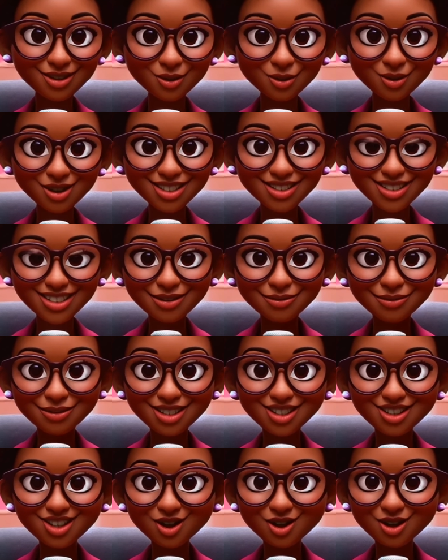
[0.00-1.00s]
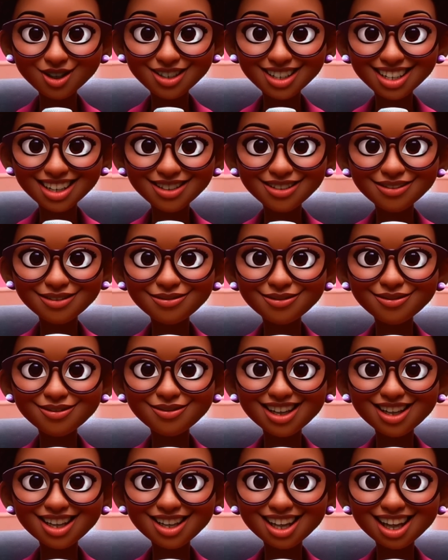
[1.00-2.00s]
Wisdom is calling.
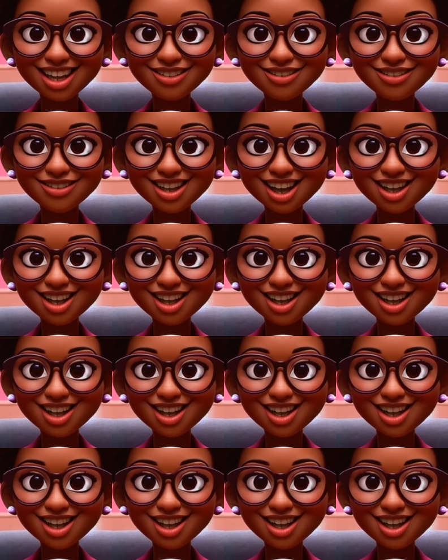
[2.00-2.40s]
Yes,